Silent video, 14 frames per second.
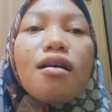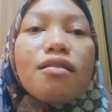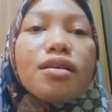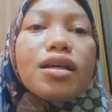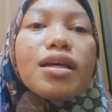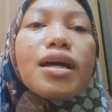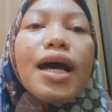
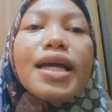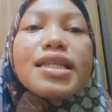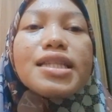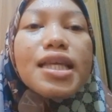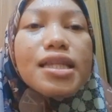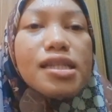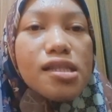Okay
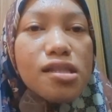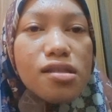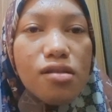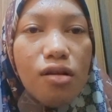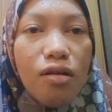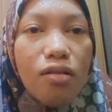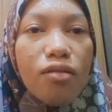guys, that
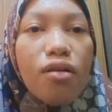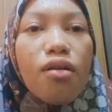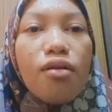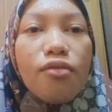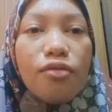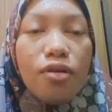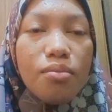is all
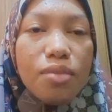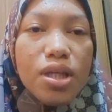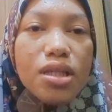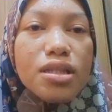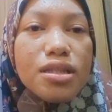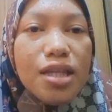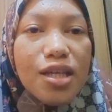from
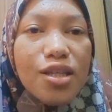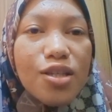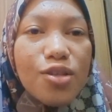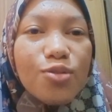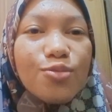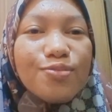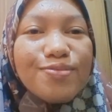me. Thank you.